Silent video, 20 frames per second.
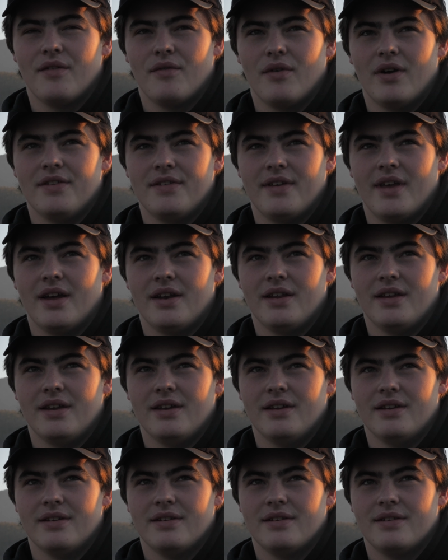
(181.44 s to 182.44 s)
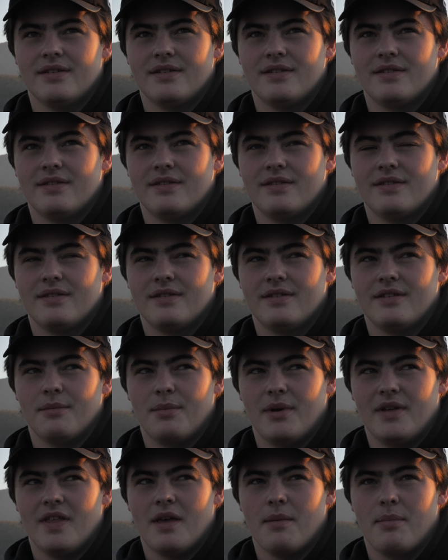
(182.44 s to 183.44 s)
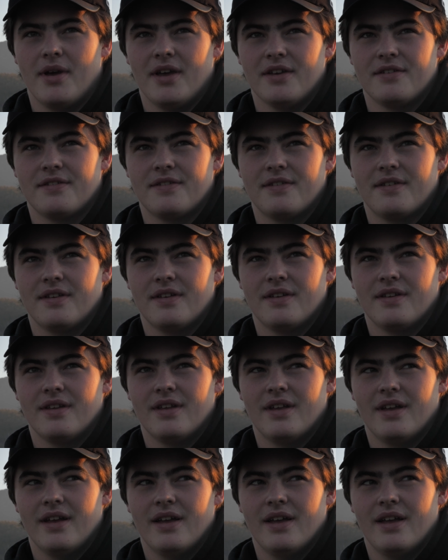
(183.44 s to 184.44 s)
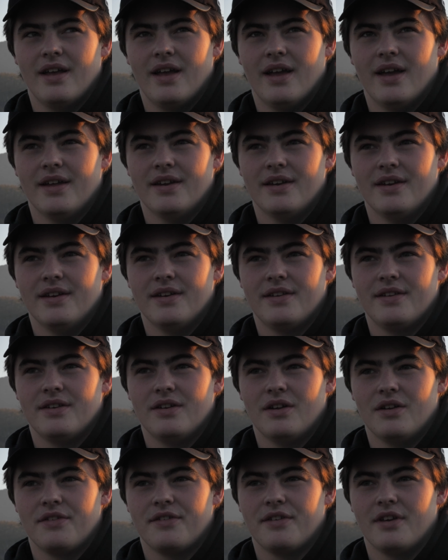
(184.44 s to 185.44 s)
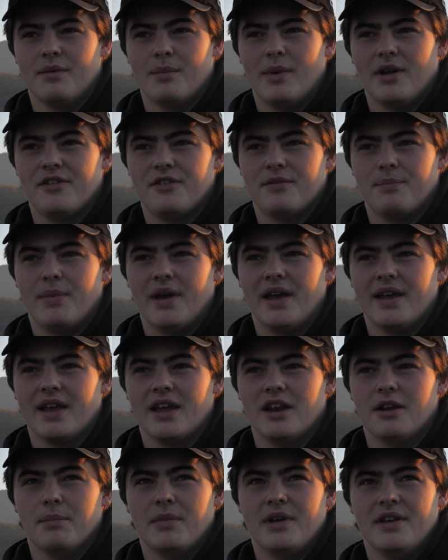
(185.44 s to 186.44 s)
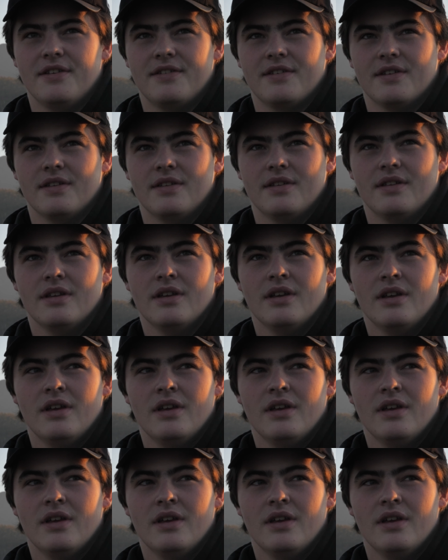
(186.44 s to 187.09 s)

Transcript: everyone's out here to be their best and not so much being enemies and